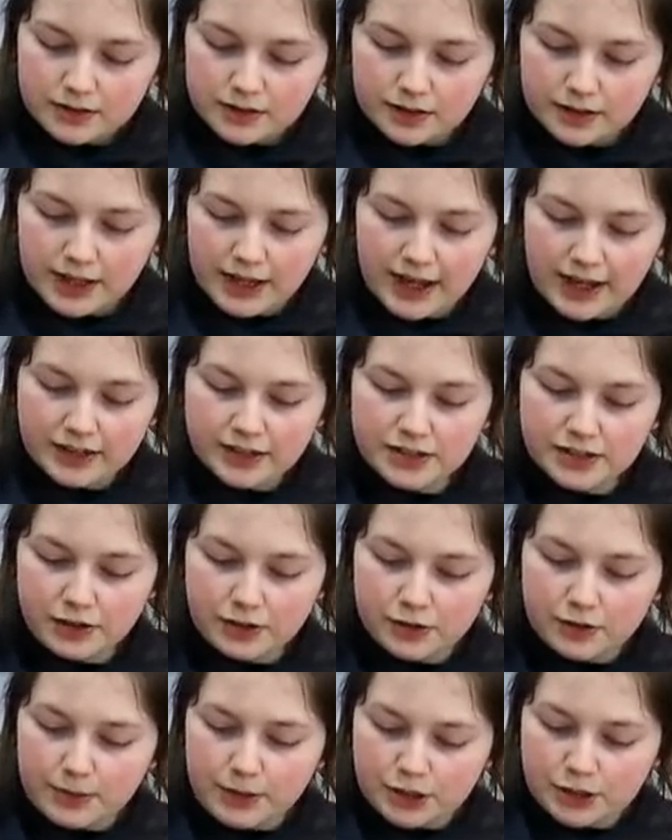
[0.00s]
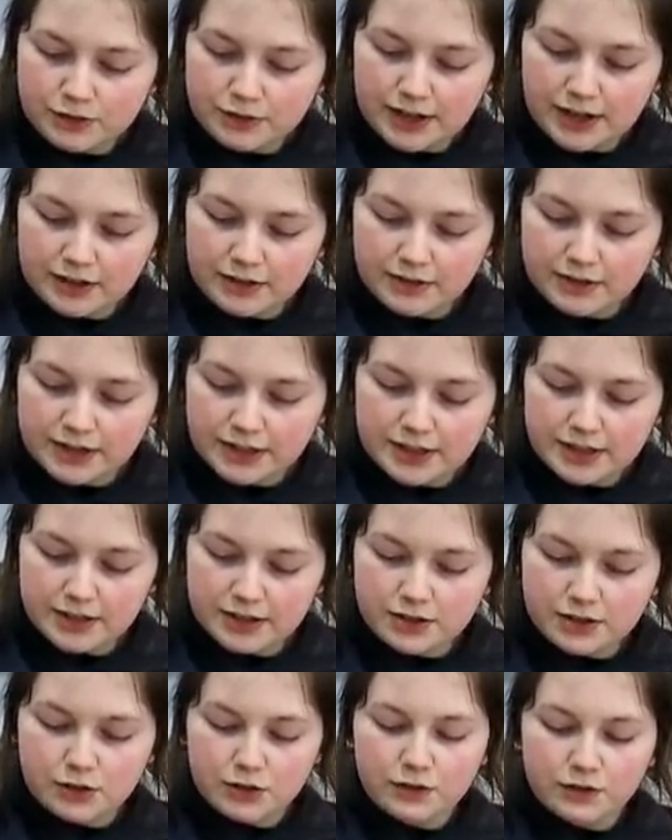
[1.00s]
Yeah, so the mozzarella has
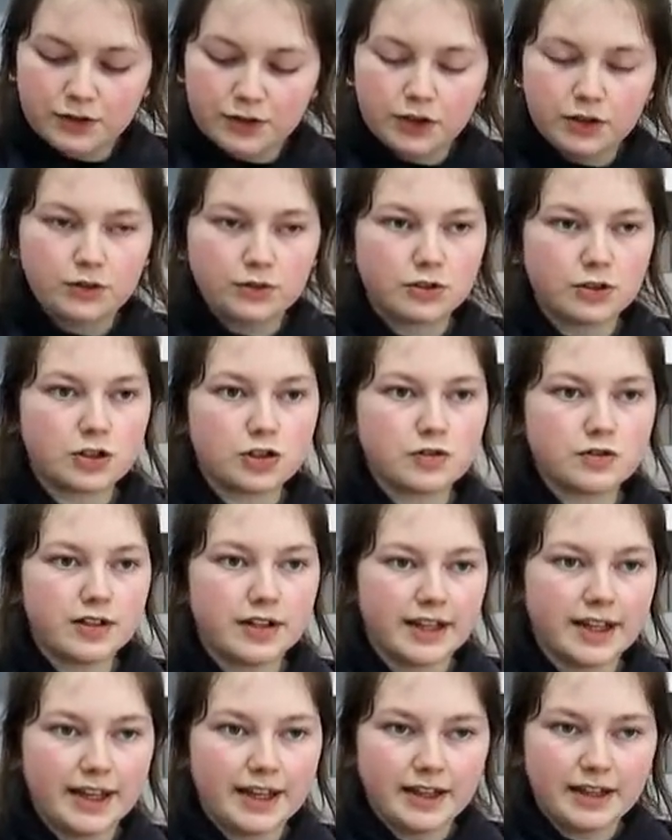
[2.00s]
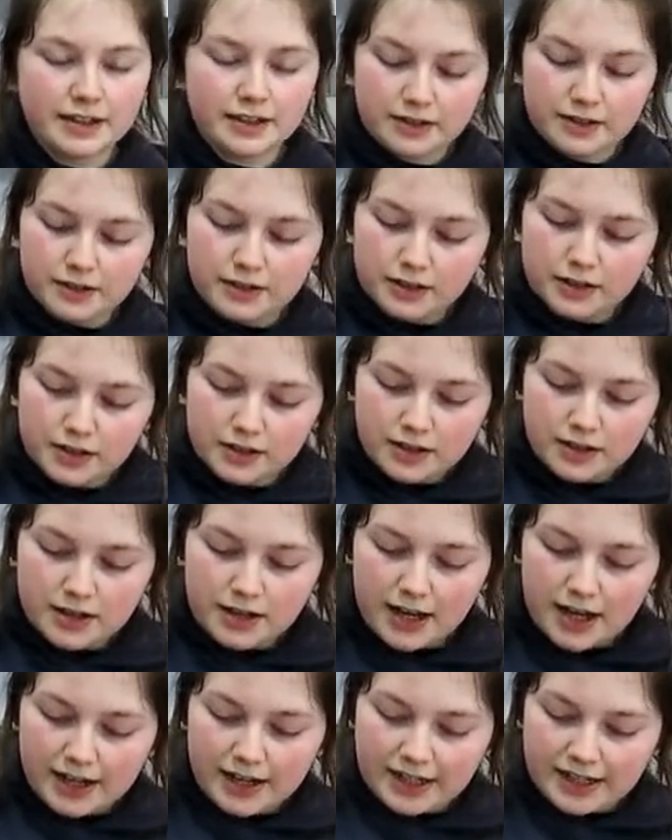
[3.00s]
sort of gone all stringy
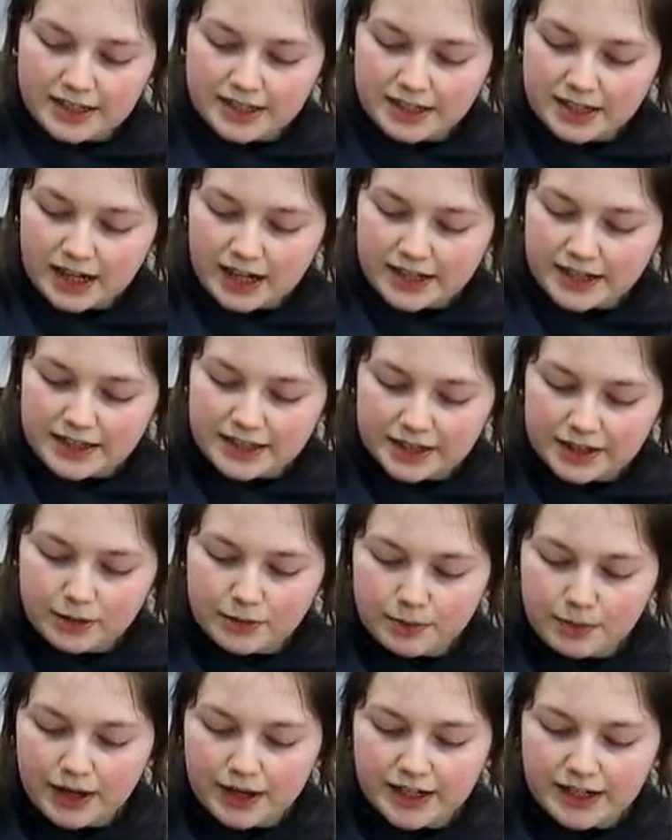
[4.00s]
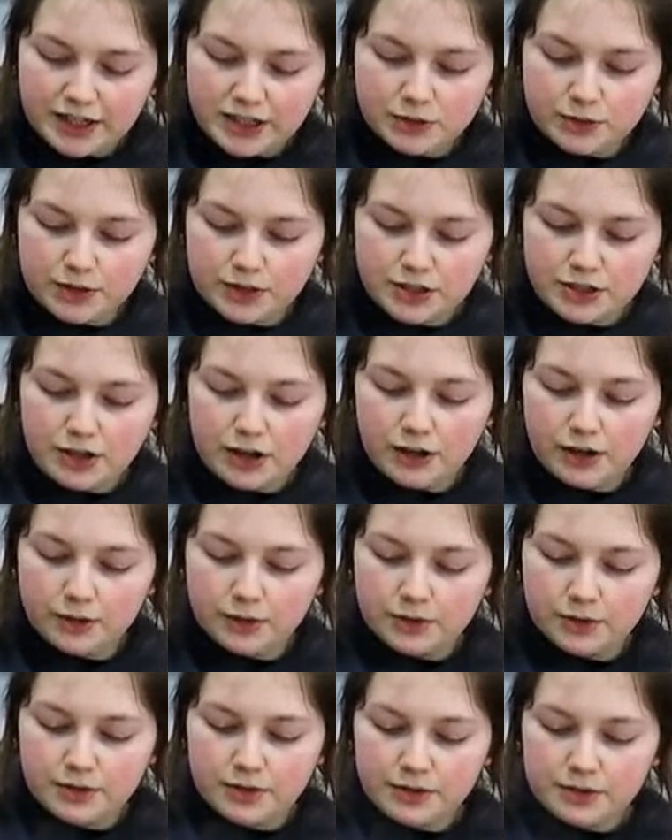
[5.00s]
and it's starting to combine into a dough.
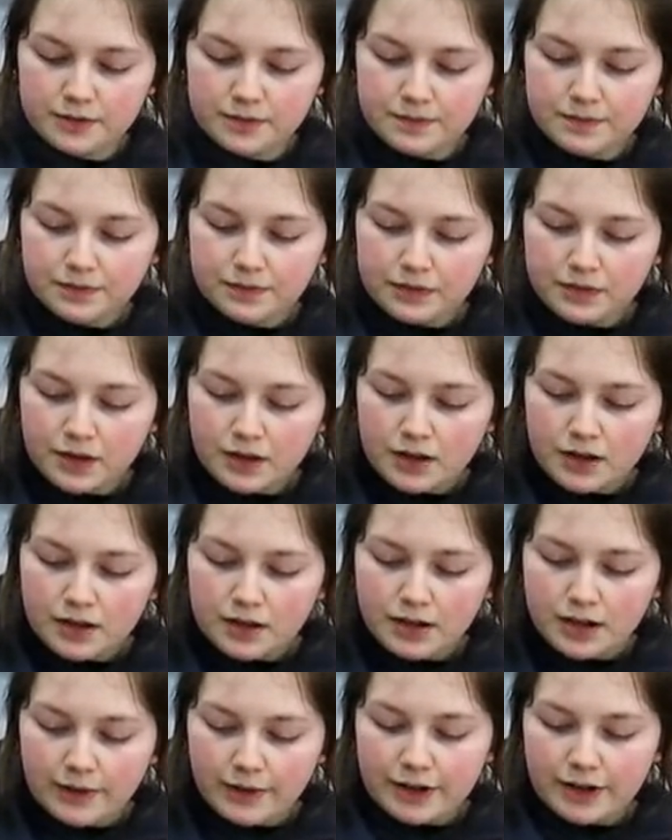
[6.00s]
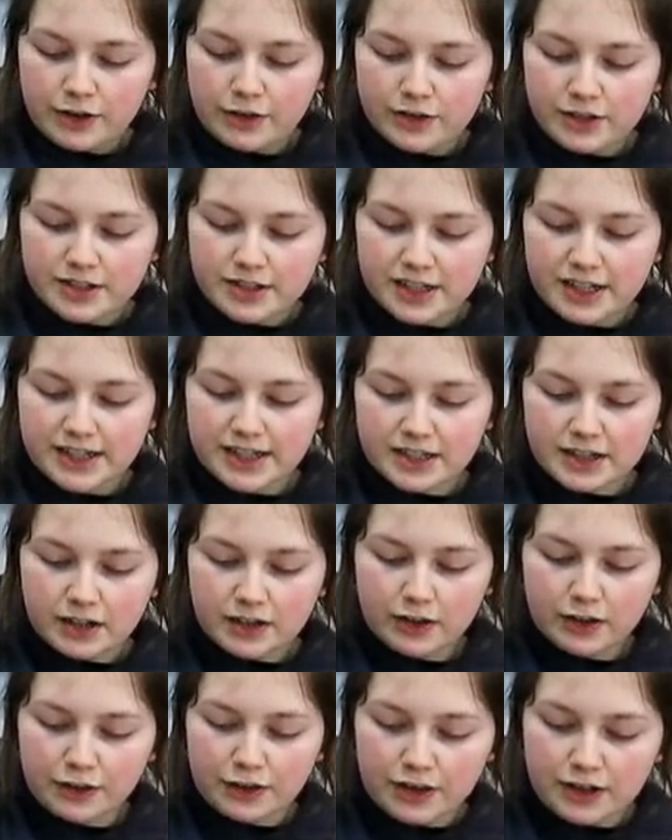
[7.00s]
Now, I know this needs
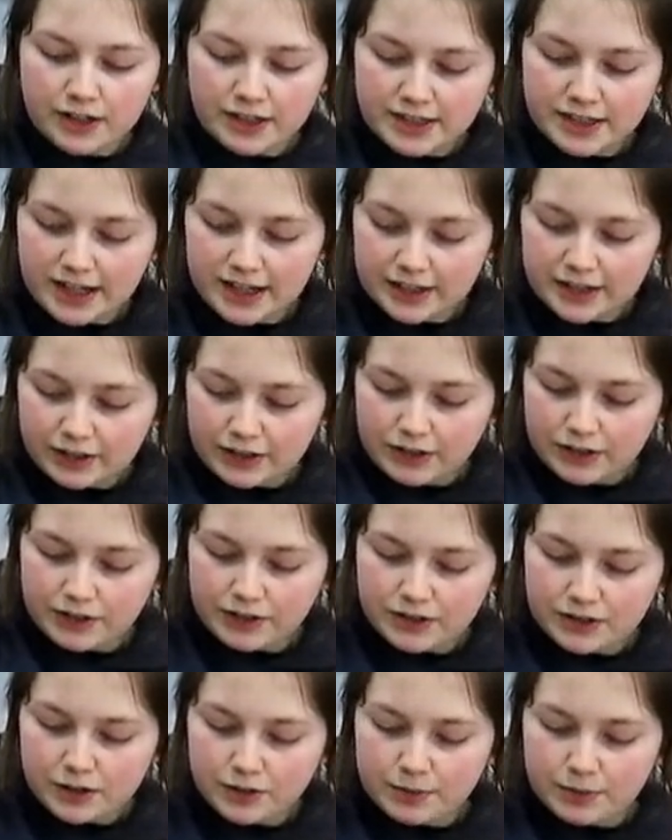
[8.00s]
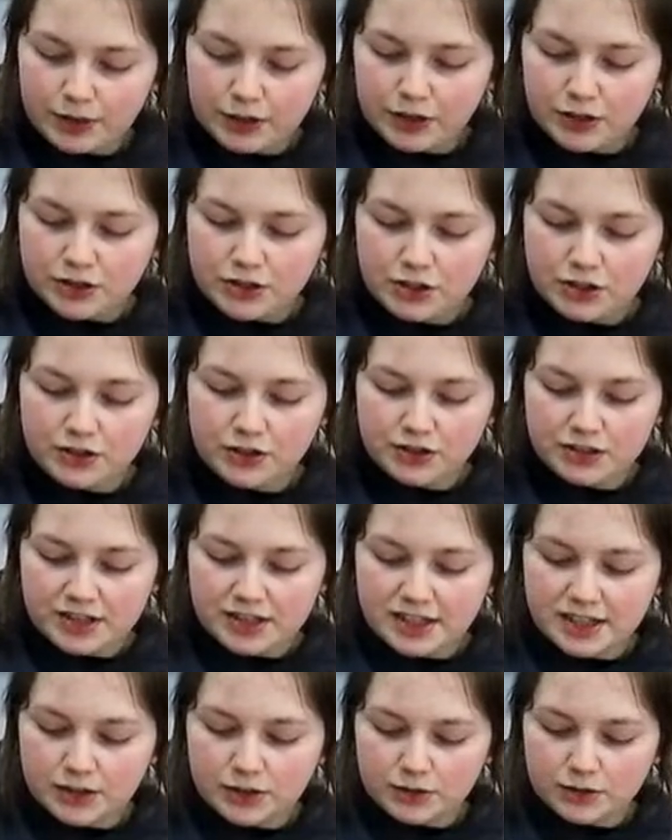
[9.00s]
another 30 seconds because you can
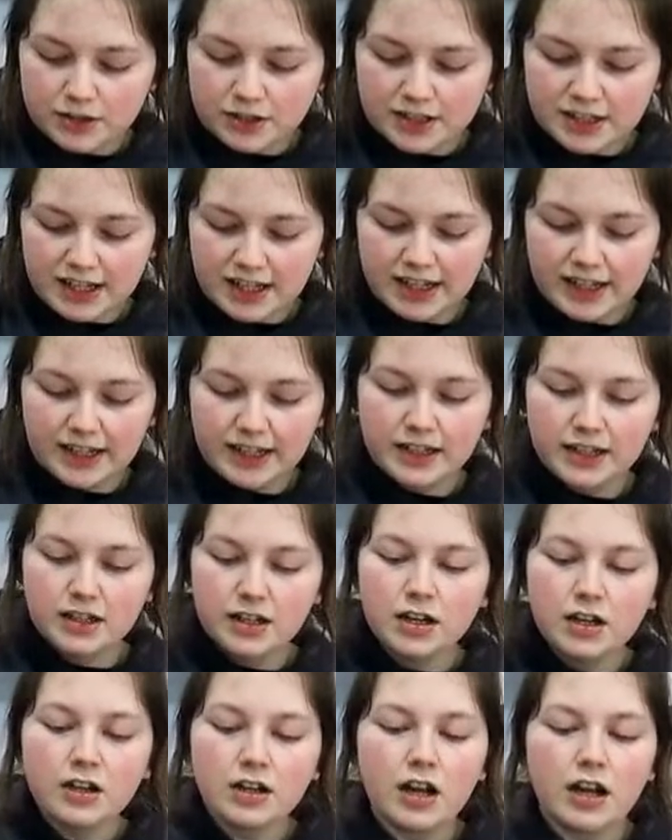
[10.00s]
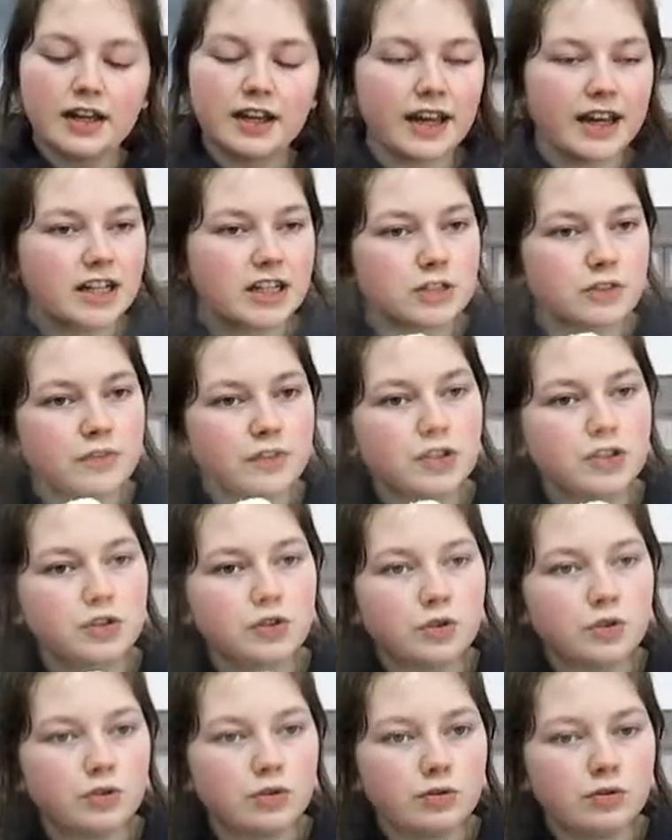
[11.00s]
still see
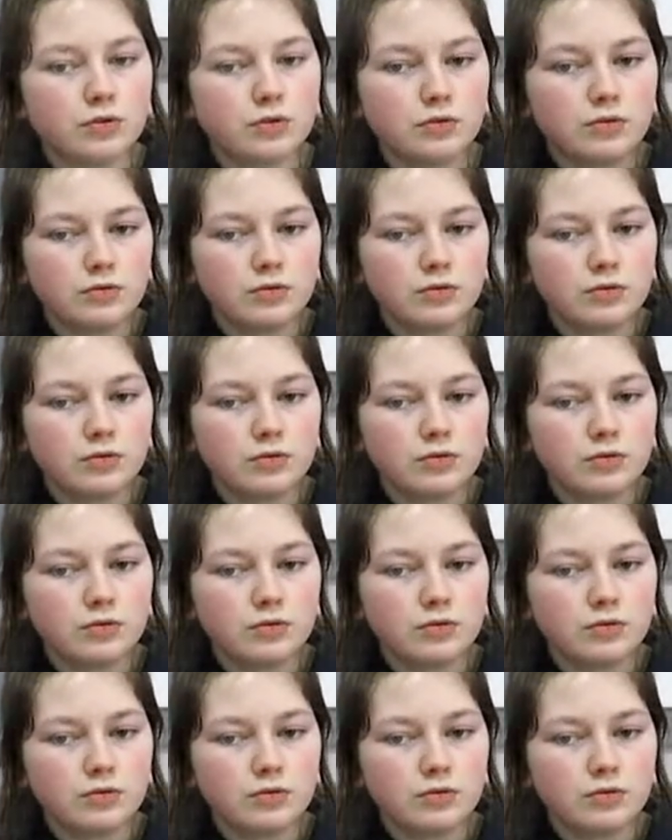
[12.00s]
individual